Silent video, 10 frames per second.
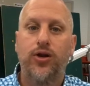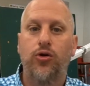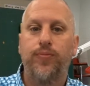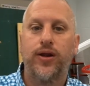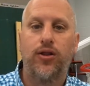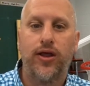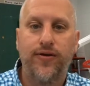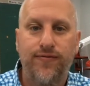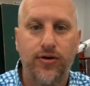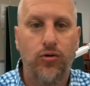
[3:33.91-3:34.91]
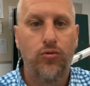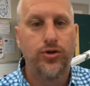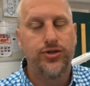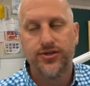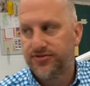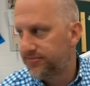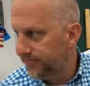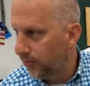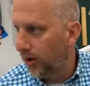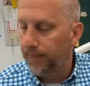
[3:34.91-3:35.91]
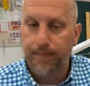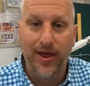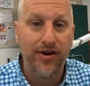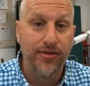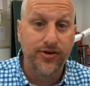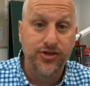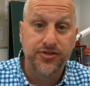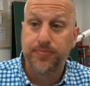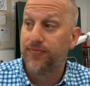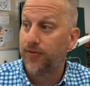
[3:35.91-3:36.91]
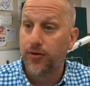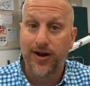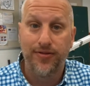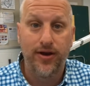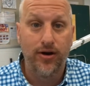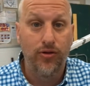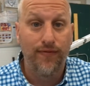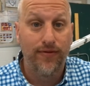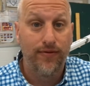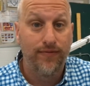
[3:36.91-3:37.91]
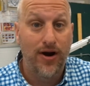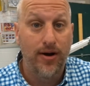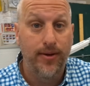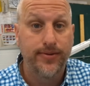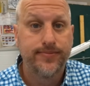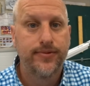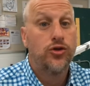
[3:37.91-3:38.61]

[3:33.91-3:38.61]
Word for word: It'll be in a landfill, which is, well, better than just floating out there in the environment.